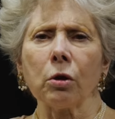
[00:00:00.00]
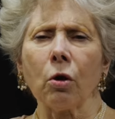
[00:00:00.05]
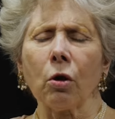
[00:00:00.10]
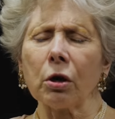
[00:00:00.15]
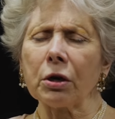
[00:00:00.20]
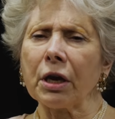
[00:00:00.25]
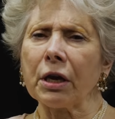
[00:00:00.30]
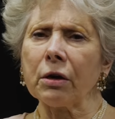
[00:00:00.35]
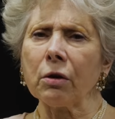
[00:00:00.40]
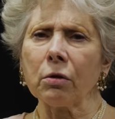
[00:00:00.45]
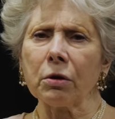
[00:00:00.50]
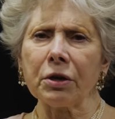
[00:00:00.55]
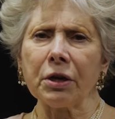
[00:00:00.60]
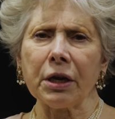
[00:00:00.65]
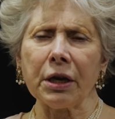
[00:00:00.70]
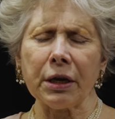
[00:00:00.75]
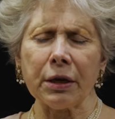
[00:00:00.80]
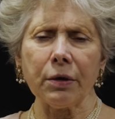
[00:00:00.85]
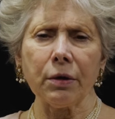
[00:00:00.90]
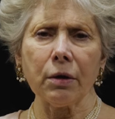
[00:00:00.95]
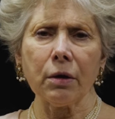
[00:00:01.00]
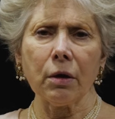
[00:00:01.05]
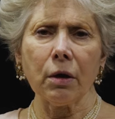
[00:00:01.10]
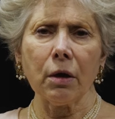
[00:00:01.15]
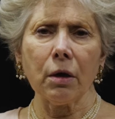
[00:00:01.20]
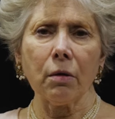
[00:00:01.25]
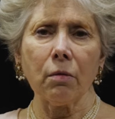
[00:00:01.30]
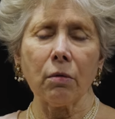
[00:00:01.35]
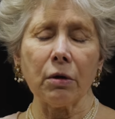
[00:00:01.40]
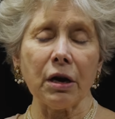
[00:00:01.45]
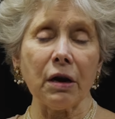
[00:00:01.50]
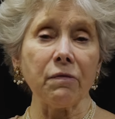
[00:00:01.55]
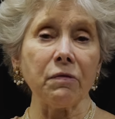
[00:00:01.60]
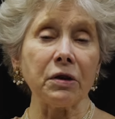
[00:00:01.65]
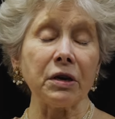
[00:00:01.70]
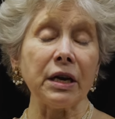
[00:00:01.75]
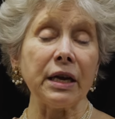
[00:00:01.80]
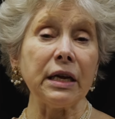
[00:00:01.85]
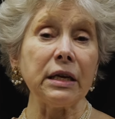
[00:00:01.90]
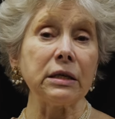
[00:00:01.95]
longing or need.
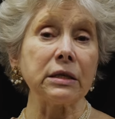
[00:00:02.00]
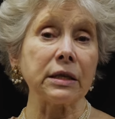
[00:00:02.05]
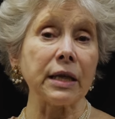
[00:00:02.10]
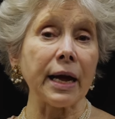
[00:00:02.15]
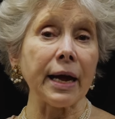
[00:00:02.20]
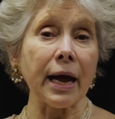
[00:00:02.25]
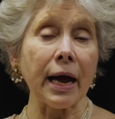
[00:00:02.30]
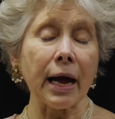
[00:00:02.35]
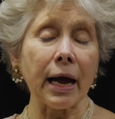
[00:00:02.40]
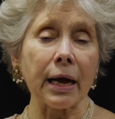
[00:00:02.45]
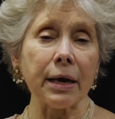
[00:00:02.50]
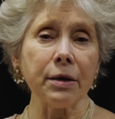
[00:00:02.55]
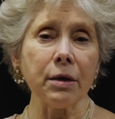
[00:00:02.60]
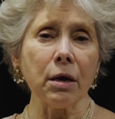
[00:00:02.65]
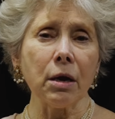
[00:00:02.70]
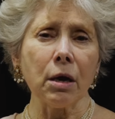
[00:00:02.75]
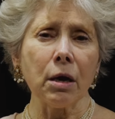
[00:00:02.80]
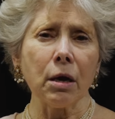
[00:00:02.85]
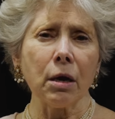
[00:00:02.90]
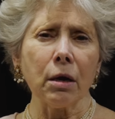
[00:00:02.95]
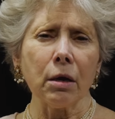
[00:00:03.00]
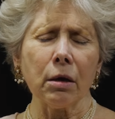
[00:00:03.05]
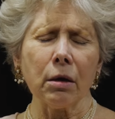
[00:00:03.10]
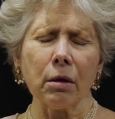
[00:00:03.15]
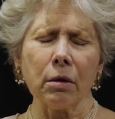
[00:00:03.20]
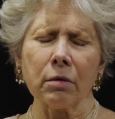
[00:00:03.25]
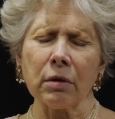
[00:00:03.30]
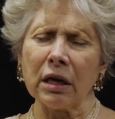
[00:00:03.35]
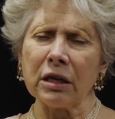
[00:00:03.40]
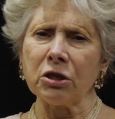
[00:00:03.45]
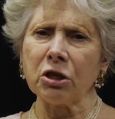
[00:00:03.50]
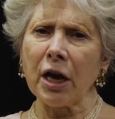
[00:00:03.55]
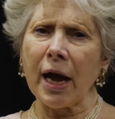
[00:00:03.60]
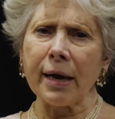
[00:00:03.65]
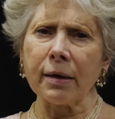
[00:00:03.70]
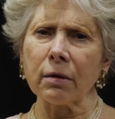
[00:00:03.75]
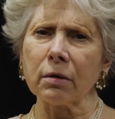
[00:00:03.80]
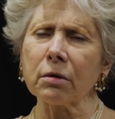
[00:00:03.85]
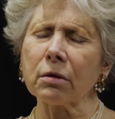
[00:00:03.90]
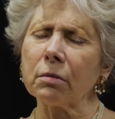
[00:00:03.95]
Whatever needs they had, they
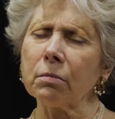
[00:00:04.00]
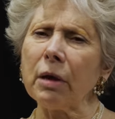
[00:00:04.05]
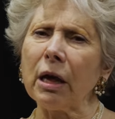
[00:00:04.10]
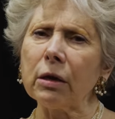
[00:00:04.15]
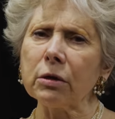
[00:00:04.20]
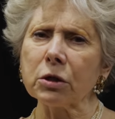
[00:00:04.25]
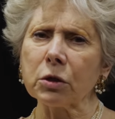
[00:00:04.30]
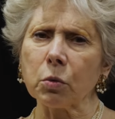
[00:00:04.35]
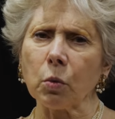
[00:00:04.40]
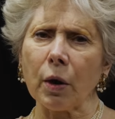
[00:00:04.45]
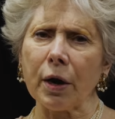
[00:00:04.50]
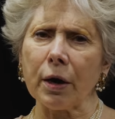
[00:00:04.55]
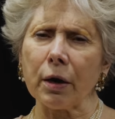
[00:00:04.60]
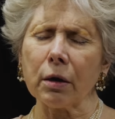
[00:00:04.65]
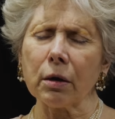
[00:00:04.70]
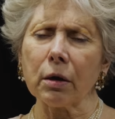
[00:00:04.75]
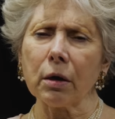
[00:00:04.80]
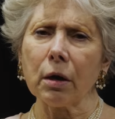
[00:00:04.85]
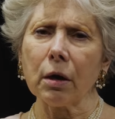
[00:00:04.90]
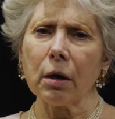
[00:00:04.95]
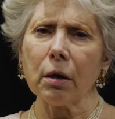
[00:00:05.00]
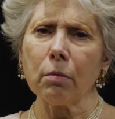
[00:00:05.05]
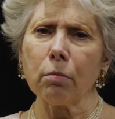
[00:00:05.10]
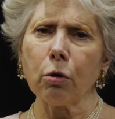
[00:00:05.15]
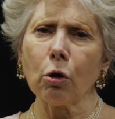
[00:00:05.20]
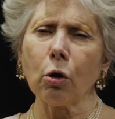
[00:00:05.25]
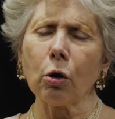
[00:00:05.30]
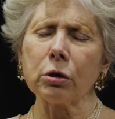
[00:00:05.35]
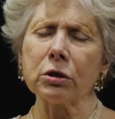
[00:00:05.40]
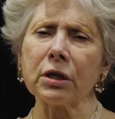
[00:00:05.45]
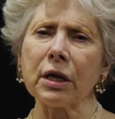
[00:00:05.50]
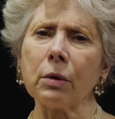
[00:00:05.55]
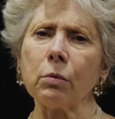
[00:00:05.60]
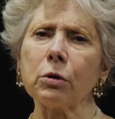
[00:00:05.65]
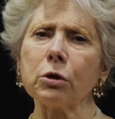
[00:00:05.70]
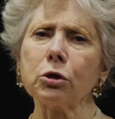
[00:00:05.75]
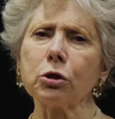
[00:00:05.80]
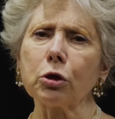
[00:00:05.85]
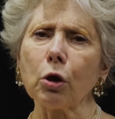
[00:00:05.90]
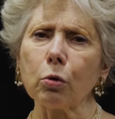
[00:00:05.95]
channeled them elsewhere because they
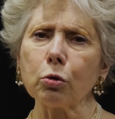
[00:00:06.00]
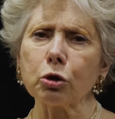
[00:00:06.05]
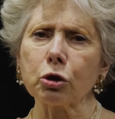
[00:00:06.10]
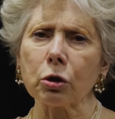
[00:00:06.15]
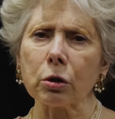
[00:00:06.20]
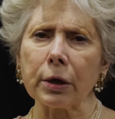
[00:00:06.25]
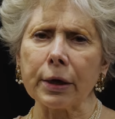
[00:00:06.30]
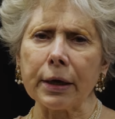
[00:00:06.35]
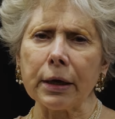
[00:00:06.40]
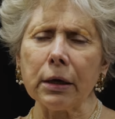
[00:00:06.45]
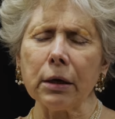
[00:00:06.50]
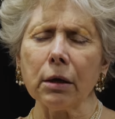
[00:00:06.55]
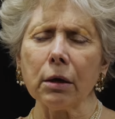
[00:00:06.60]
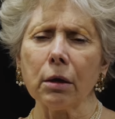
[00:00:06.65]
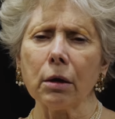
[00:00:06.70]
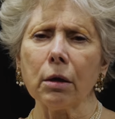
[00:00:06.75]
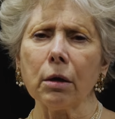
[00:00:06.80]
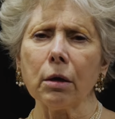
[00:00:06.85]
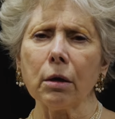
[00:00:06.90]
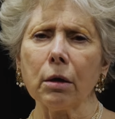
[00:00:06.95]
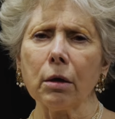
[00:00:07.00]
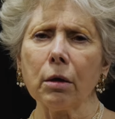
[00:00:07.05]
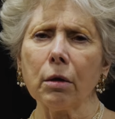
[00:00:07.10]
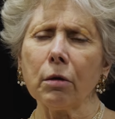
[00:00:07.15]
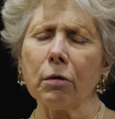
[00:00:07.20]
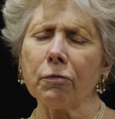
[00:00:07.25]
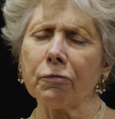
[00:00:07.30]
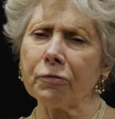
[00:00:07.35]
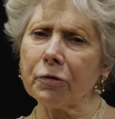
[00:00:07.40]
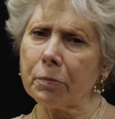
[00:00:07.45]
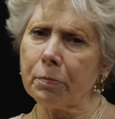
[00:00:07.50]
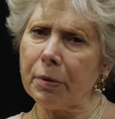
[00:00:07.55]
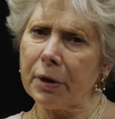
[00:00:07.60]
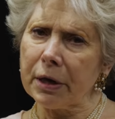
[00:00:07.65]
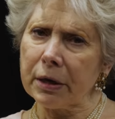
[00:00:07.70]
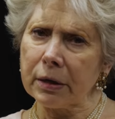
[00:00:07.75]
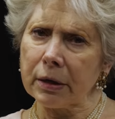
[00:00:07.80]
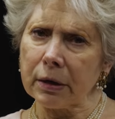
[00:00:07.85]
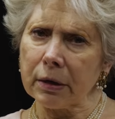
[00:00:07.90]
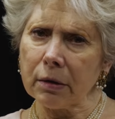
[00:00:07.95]
were socially
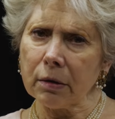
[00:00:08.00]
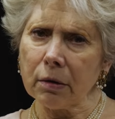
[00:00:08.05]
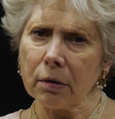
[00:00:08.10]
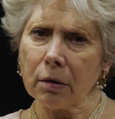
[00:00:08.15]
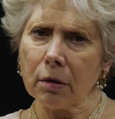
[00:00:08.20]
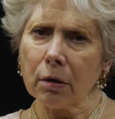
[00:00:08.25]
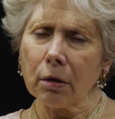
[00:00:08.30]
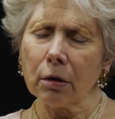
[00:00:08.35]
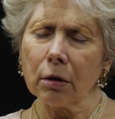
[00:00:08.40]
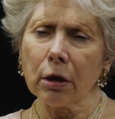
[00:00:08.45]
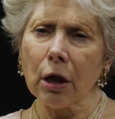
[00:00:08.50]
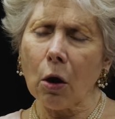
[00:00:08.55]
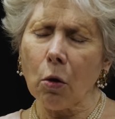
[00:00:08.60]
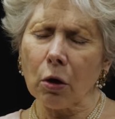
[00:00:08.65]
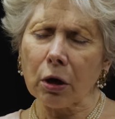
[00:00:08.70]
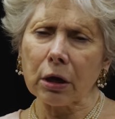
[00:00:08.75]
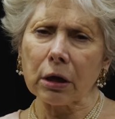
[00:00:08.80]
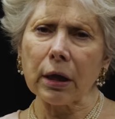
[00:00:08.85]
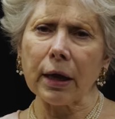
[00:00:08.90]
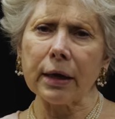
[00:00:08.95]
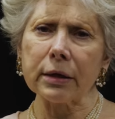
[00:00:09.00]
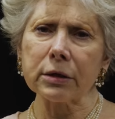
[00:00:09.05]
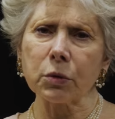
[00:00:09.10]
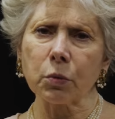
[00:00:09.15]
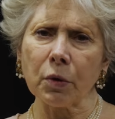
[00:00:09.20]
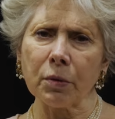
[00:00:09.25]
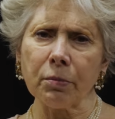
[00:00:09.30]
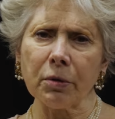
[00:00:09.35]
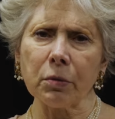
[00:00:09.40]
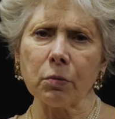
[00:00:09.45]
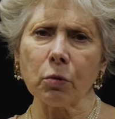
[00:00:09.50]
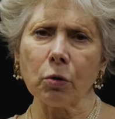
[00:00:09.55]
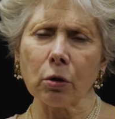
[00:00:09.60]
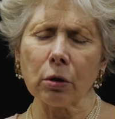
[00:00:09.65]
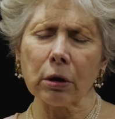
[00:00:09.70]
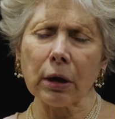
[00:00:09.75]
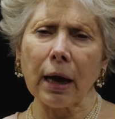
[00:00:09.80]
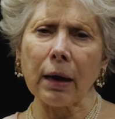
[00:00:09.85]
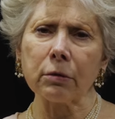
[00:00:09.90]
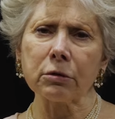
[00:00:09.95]
forbidden. Lower-class women were
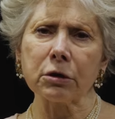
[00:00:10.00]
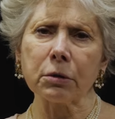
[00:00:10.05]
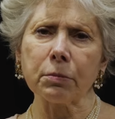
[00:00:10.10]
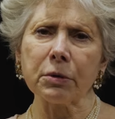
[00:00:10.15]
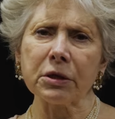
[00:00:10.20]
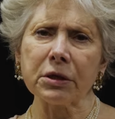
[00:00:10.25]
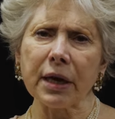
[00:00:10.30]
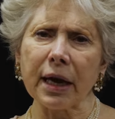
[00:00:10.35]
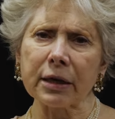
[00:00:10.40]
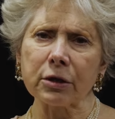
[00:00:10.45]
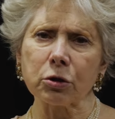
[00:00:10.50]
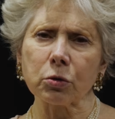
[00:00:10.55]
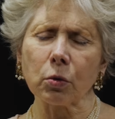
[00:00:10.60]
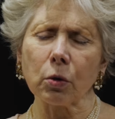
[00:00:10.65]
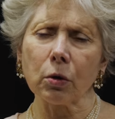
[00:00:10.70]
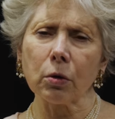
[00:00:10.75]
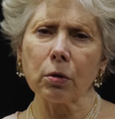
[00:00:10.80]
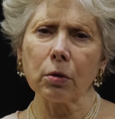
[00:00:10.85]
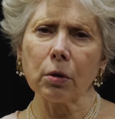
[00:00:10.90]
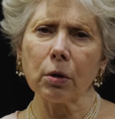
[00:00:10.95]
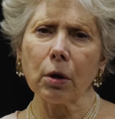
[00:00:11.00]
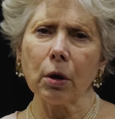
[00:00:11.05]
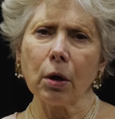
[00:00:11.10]
allowed to be sexual.